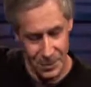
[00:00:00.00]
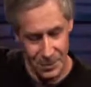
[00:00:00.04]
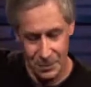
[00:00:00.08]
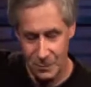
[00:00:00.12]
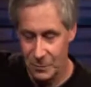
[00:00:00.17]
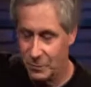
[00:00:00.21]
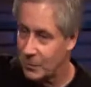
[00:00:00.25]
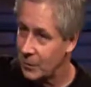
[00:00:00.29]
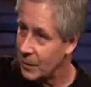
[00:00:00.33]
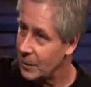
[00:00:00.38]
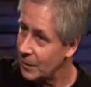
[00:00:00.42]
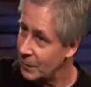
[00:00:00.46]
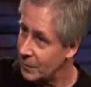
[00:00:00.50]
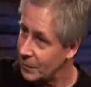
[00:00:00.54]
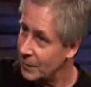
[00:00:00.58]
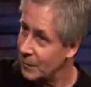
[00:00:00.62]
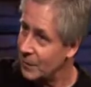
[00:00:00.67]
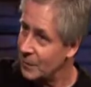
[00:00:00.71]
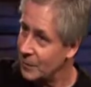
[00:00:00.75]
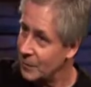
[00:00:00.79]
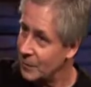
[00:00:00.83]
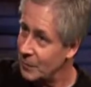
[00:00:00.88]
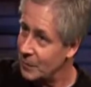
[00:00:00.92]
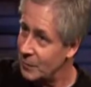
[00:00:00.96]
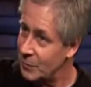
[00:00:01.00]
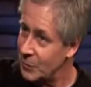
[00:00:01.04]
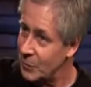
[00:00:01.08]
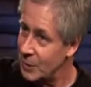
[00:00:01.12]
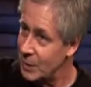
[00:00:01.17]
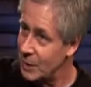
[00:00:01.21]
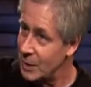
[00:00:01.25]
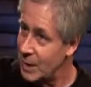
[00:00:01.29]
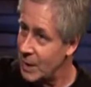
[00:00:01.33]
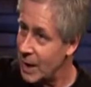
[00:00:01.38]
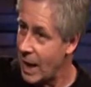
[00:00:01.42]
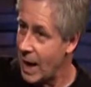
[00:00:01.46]

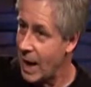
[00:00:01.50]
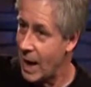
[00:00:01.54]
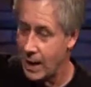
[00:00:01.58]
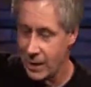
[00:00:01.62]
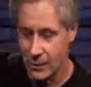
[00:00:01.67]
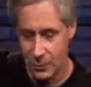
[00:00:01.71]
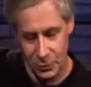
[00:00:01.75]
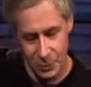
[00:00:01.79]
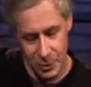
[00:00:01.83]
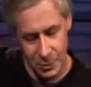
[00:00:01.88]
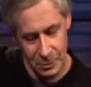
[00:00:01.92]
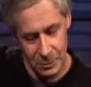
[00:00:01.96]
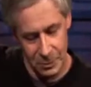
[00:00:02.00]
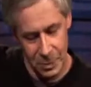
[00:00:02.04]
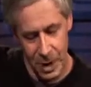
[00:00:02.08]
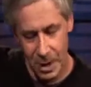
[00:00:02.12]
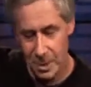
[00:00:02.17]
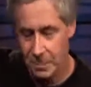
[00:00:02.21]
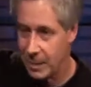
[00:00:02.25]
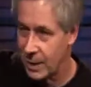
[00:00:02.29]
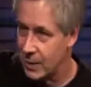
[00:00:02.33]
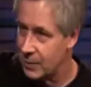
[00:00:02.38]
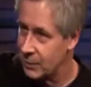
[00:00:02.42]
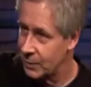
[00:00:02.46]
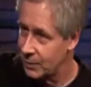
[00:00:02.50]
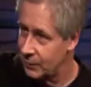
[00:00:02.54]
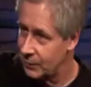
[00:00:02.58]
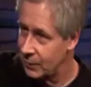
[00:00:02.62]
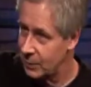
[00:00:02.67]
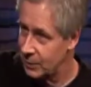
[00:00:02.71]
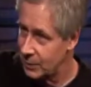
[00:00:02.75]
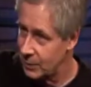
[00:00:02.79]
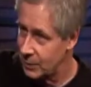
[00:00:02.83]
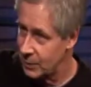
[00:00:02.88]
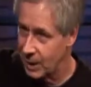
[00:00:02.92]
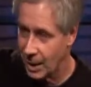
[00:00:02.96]
so you can add it. So you kind of basically
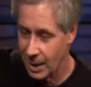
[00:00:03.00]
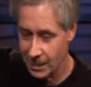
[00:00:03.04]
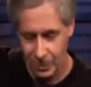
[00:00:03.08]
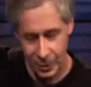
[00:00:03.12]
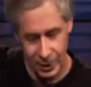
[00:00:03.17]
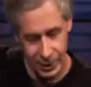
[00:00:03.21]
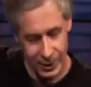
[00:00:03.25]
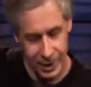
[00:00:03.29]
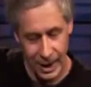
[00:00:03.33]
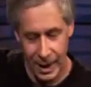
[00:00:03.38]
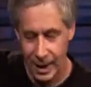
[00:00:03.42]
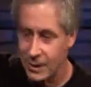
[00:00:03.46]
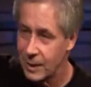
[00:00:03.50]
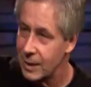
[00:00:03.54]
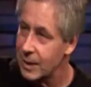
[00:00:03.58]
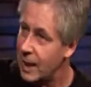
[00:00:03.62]
finger the top like that.